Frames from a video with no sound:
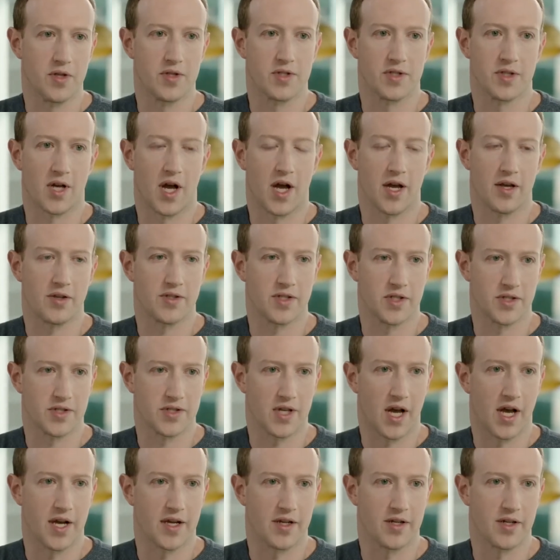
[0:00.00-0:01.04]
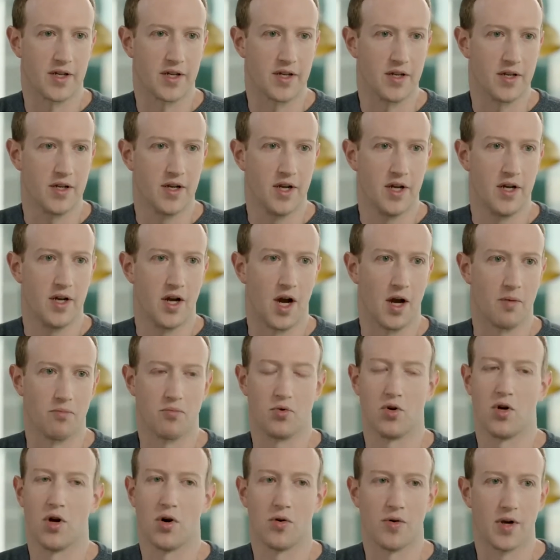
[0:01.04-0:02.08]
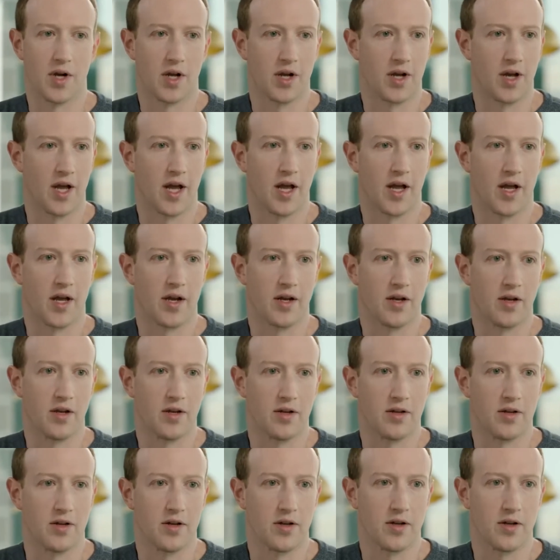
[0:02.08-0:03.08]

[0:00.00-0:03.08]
society going and